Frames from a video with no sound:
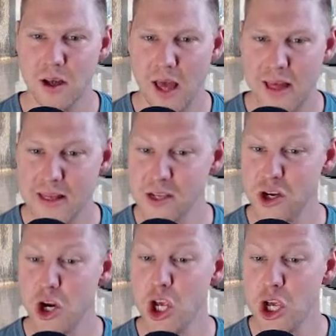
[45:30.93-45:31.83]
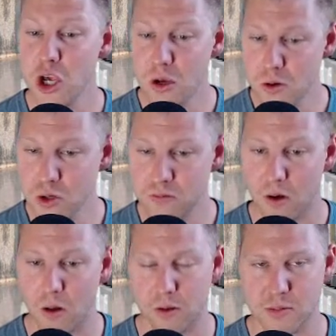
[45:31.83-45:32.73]
And these are huge
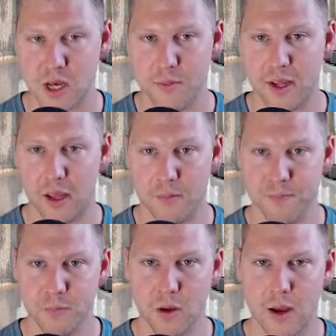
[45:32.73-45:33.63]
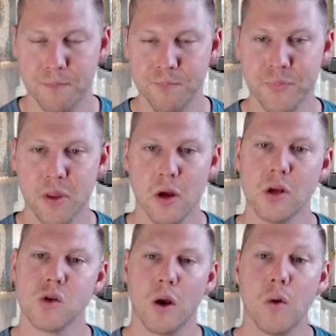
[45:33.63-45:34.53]
volumes coming in, okay?
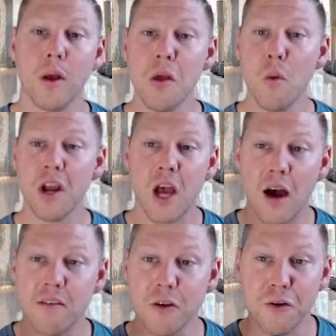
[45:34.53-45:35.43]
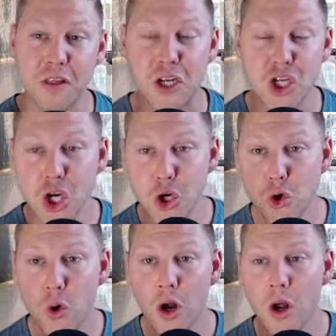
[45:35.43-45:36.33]
So I quickly want to cover the
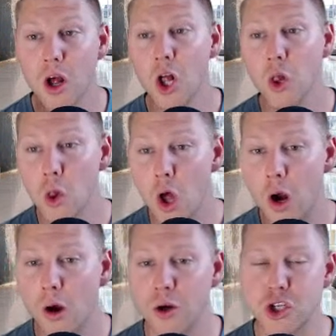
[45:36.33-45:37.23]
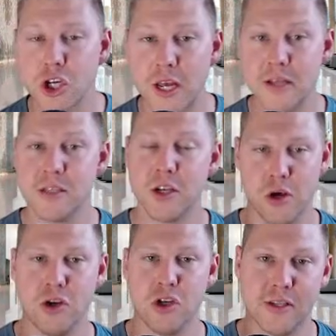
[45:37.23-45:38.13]
two large
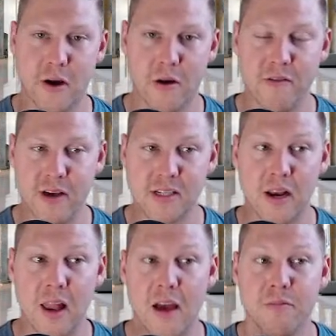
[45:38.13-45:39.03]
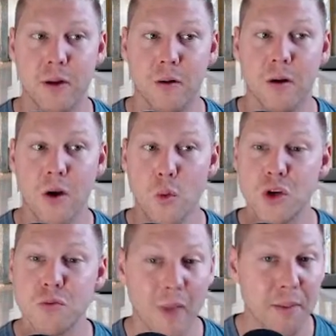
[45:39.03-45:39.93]
institutions that are invested in Livepeer, which
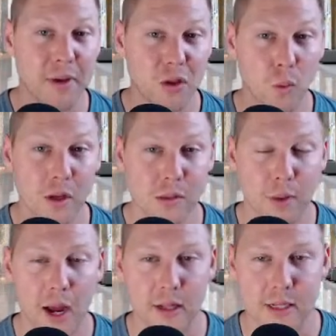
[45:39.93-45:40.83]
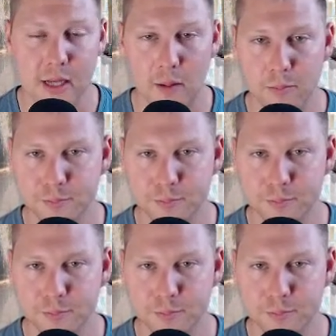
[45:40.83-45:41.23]
might be the ones buying this up.